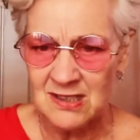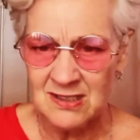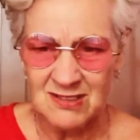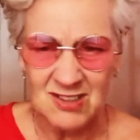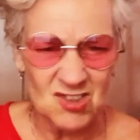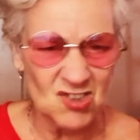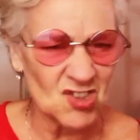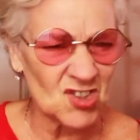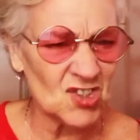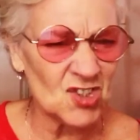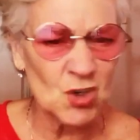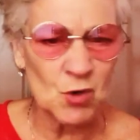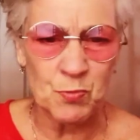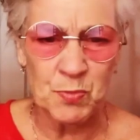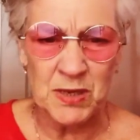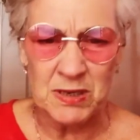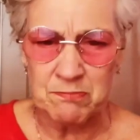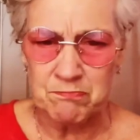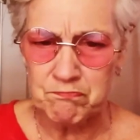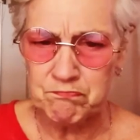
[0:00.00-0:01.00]
The
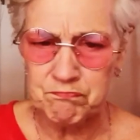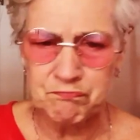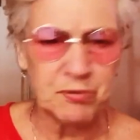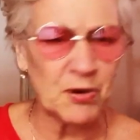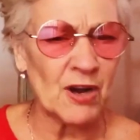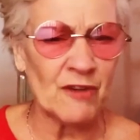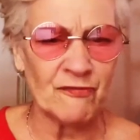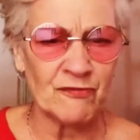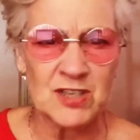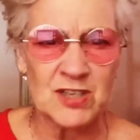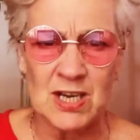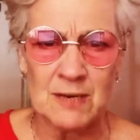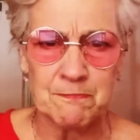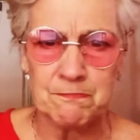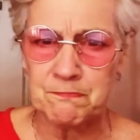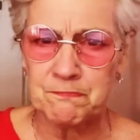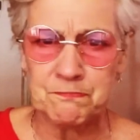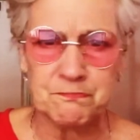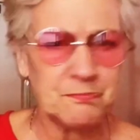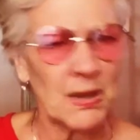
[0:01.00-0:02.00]
stupid, puffed-up,
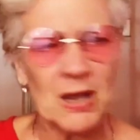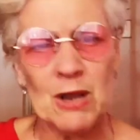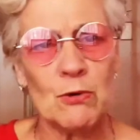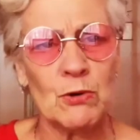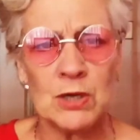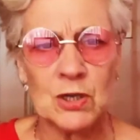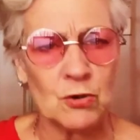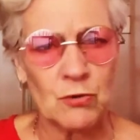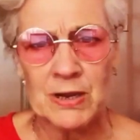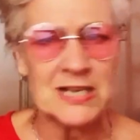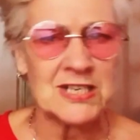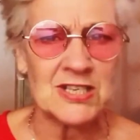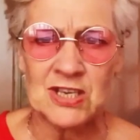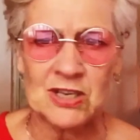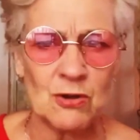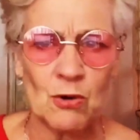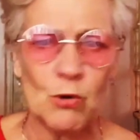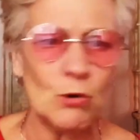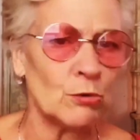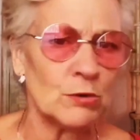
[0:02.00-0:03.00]

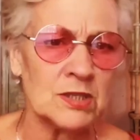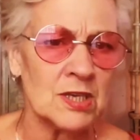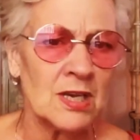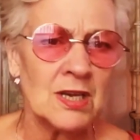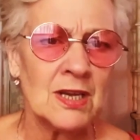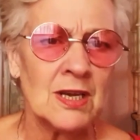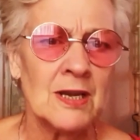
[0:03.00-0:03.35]
power-crazy old..."